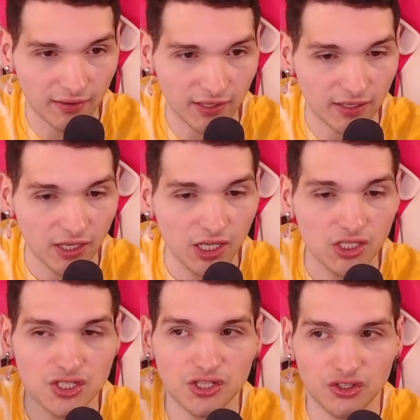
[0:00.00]
Like,
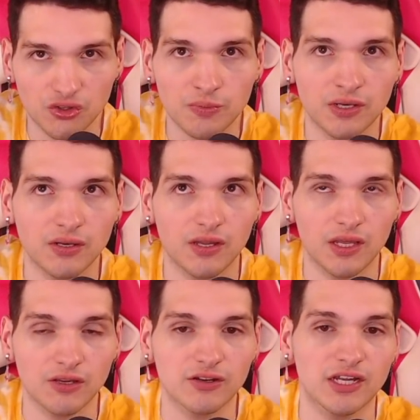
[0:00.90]
she's a human
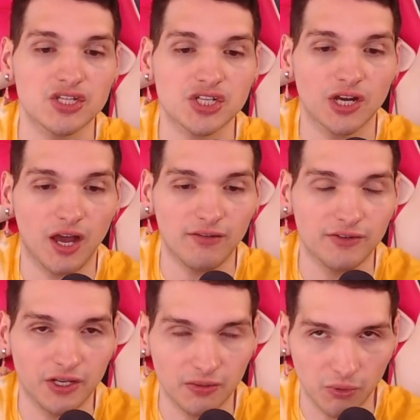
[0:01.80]
incarnation of
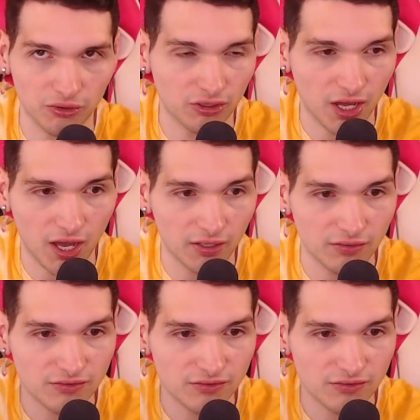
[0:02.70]
an immortal god.